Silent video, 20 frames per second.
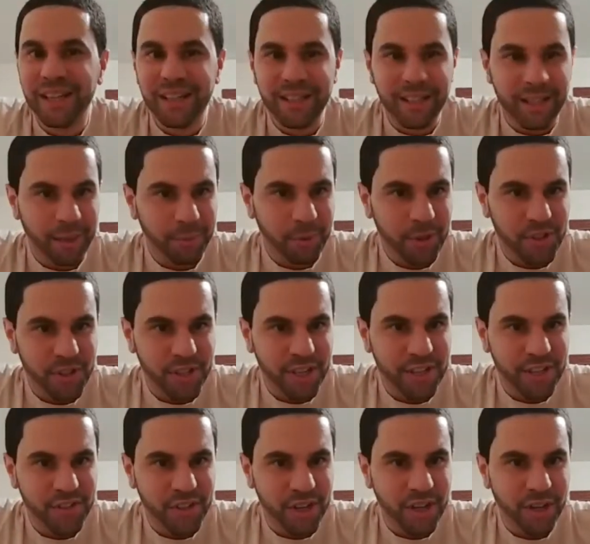It wasn't
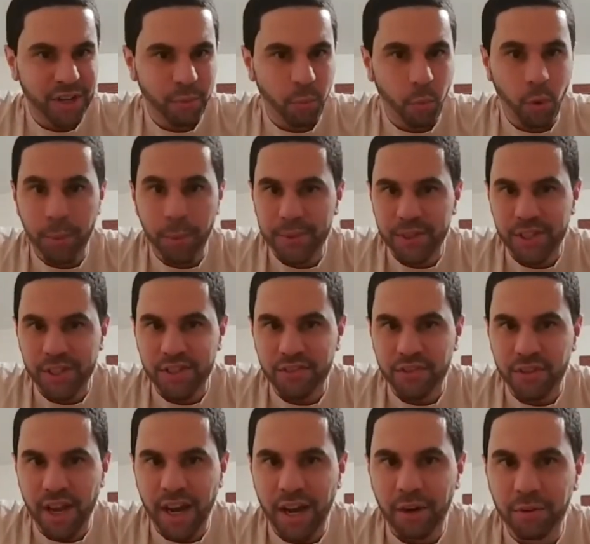as warm as it is
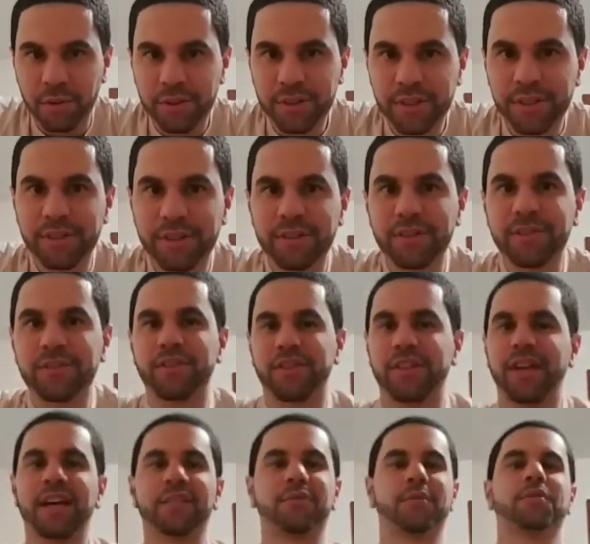now. So
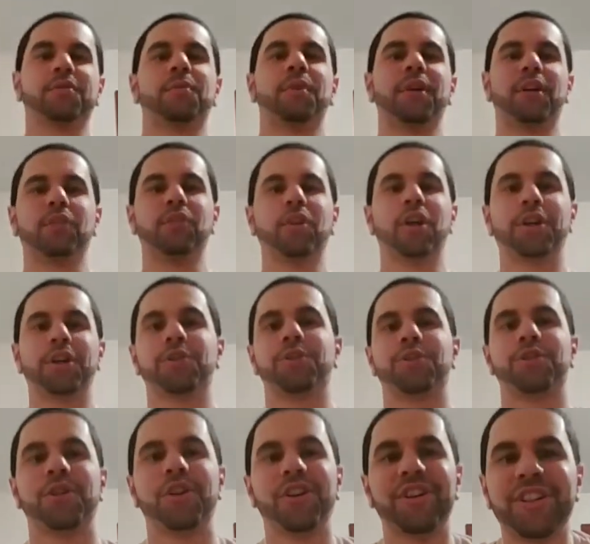yeah, I was wearing a longer
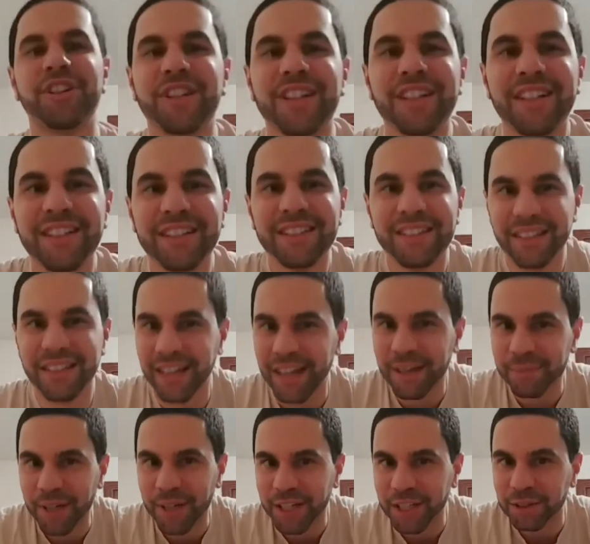shirt, and I had
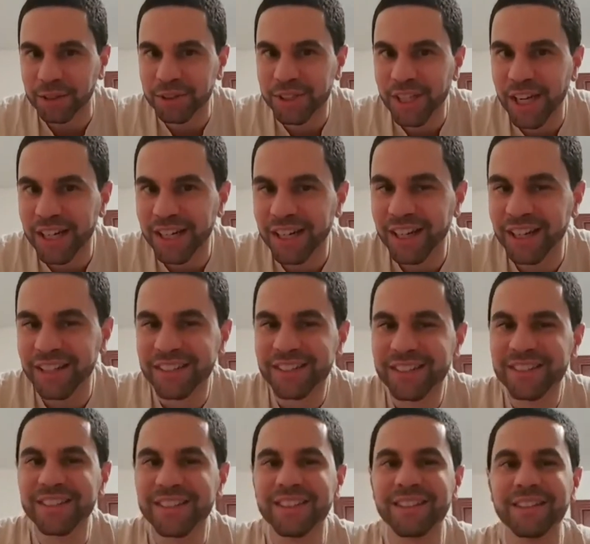my Eagles hat on
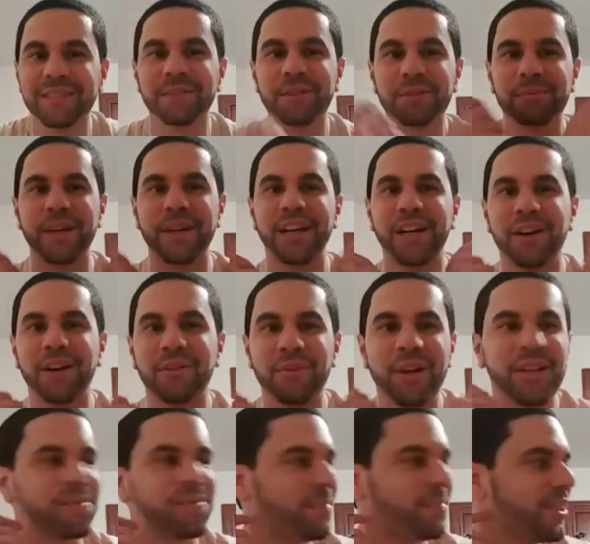with my
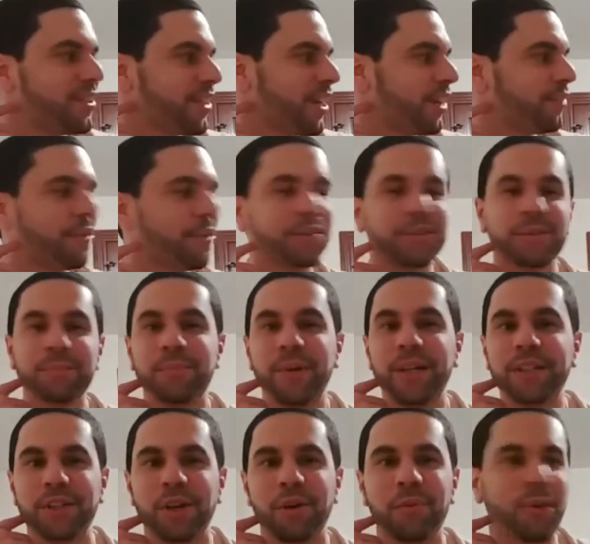Reds Beats headphones.
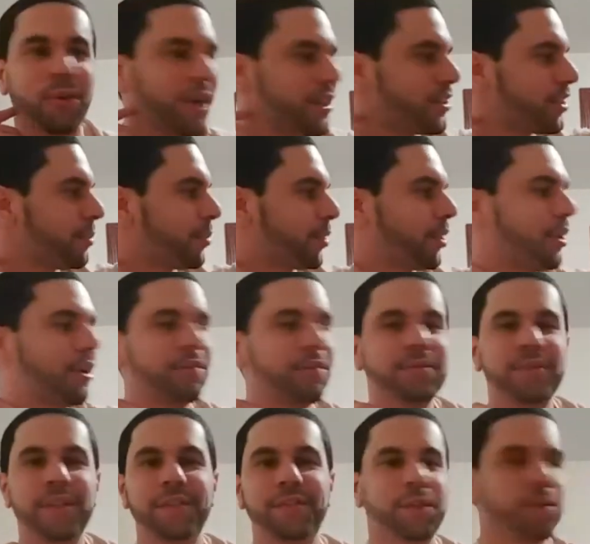But don't worry, typical.
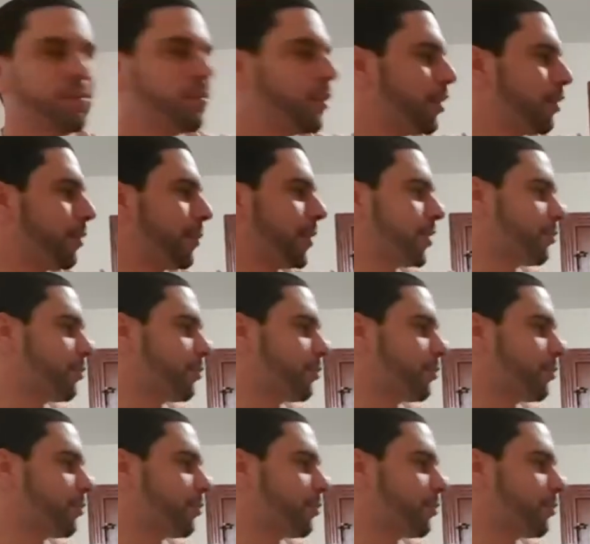If you're wondering about the